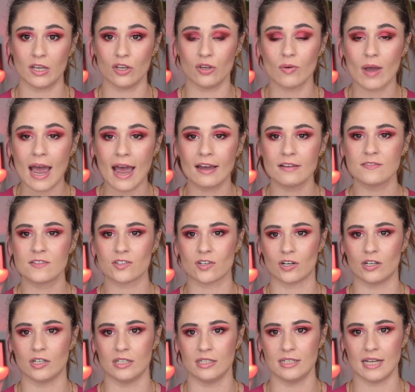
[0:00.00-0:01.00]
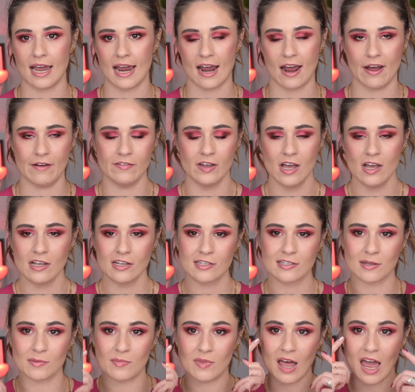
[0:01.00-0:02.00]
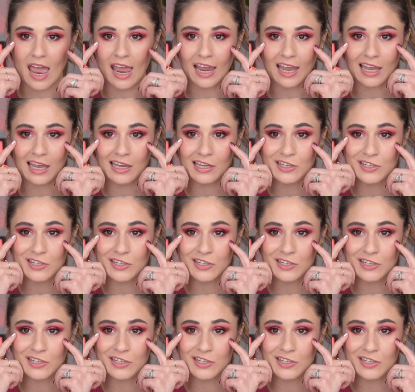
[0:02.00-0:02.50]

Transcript: you have started to have some like